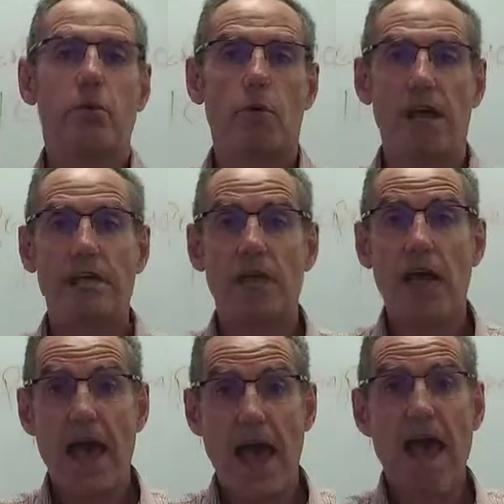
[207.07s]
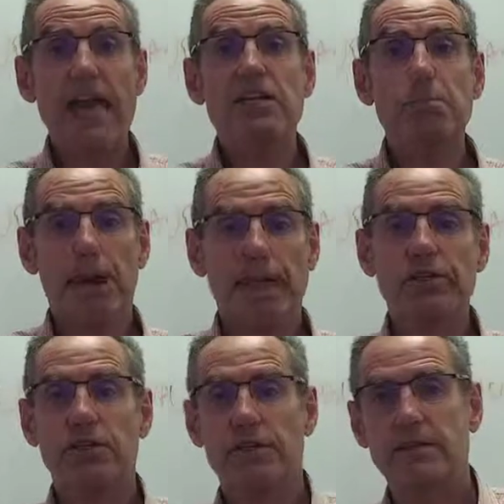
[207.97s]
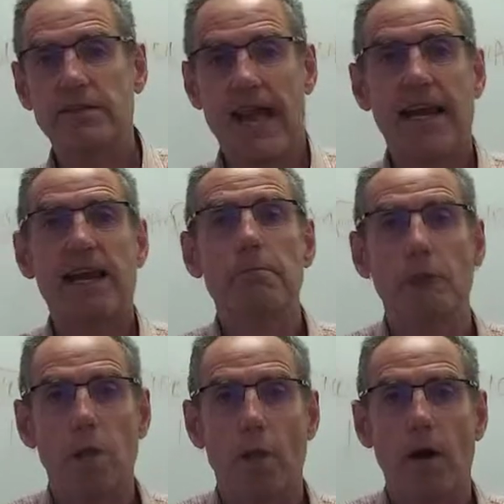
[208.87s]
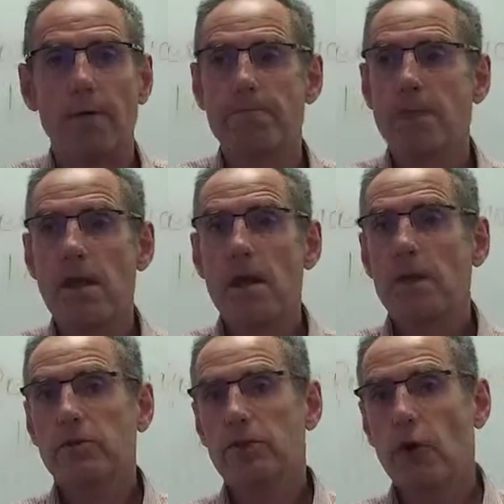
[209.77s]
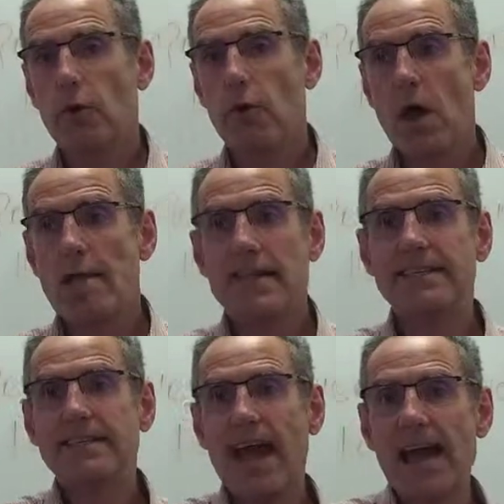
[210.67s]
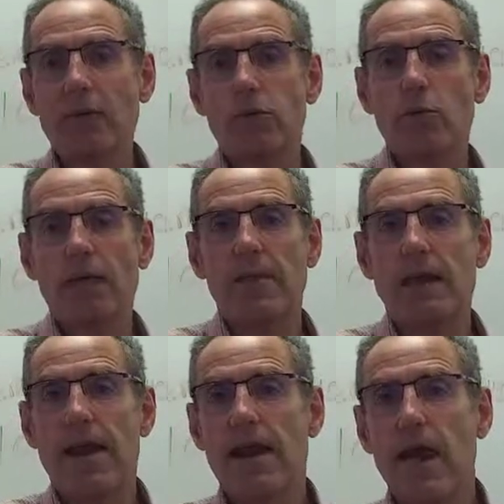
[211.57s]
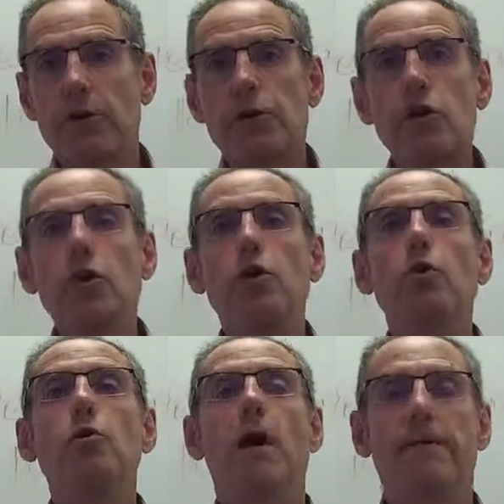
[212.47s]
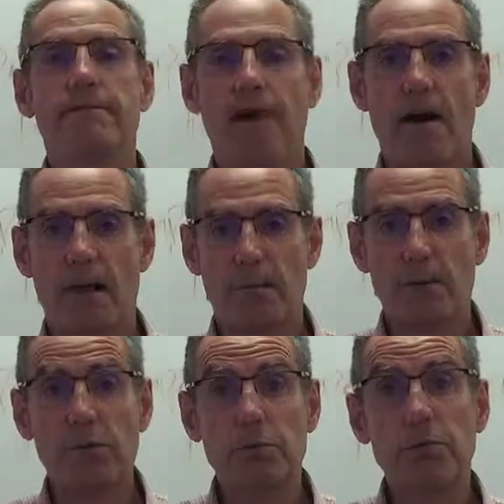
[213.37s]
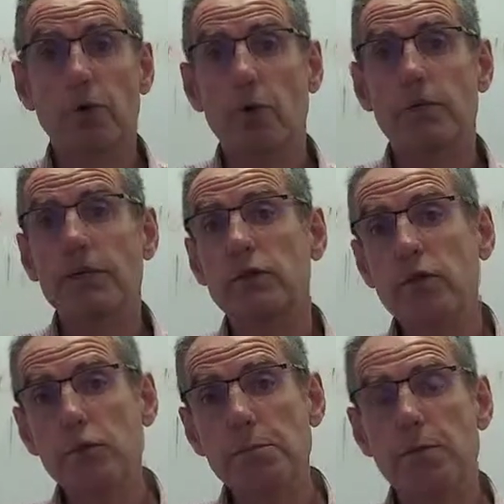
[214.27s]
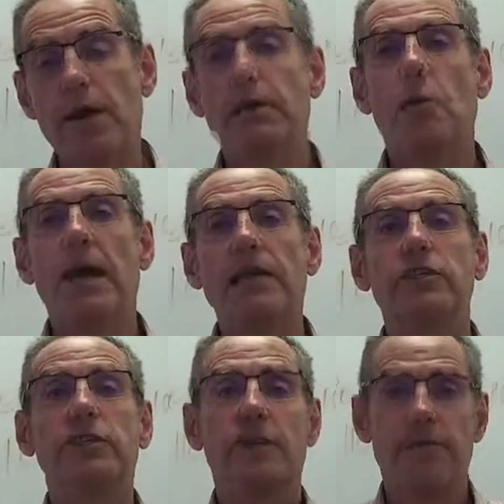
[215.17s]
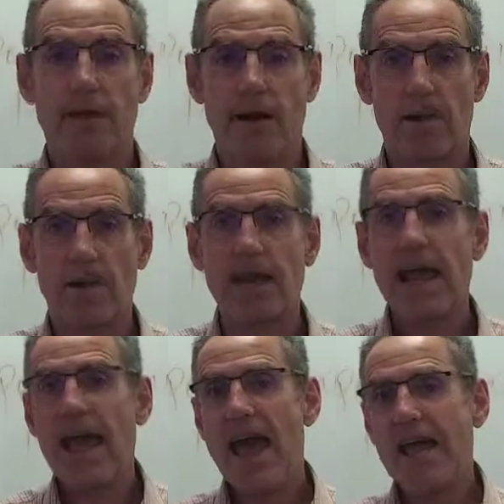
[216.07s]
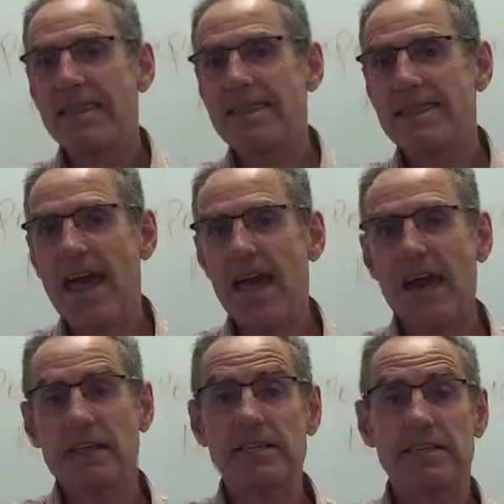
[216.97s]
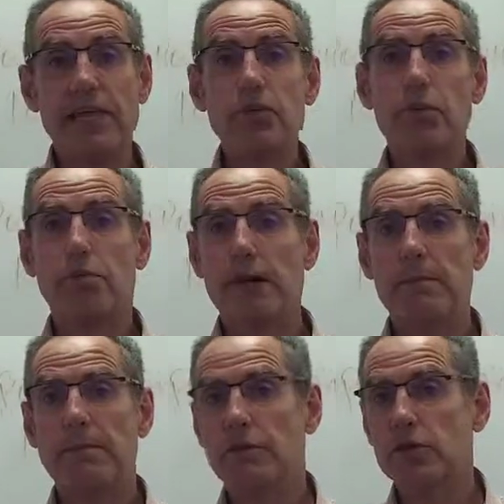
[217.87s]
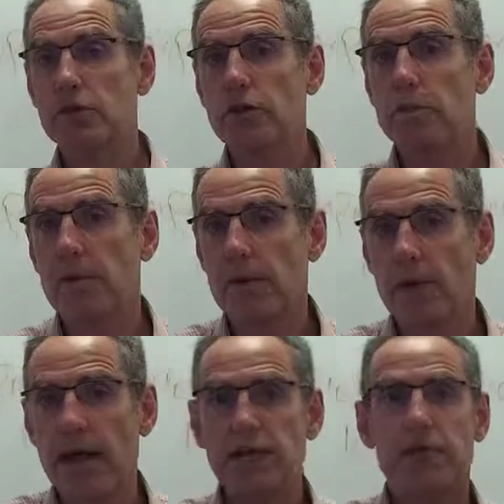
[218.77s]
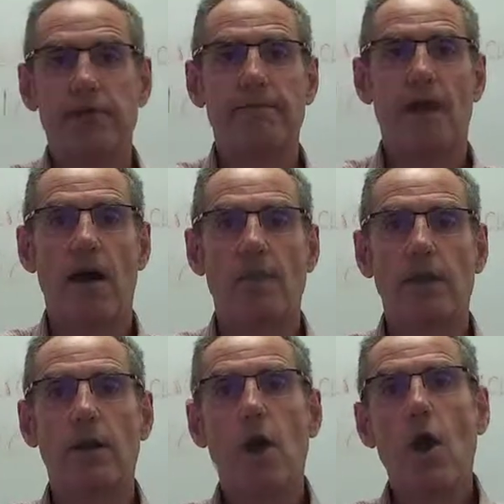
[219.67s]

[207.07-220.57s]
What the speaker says: these age pensions anymore. So they started talking about a new environment, which was called the superannuation environment. And that essential premise of the superannuation environment